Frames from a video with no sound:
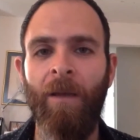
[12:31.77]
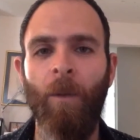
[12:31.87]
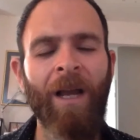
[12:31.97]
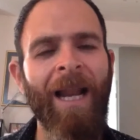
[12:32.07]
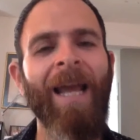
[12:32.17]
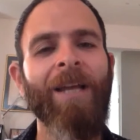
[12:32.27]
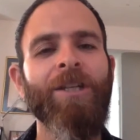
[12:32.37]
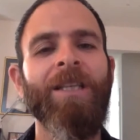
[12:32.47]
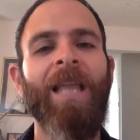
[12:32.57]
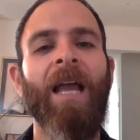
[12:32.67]
What can I
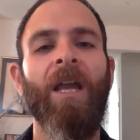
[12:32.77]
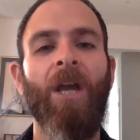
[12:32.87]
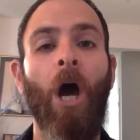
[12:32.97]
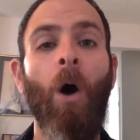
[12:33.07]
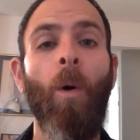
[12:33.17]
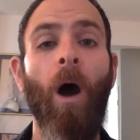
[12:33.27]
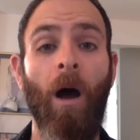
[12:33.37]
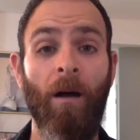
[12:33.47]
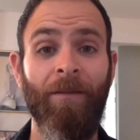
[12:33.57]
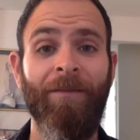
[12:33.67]
actually let go
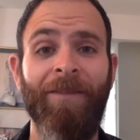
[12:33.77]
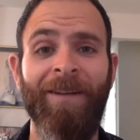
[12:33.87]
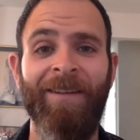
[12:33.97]
of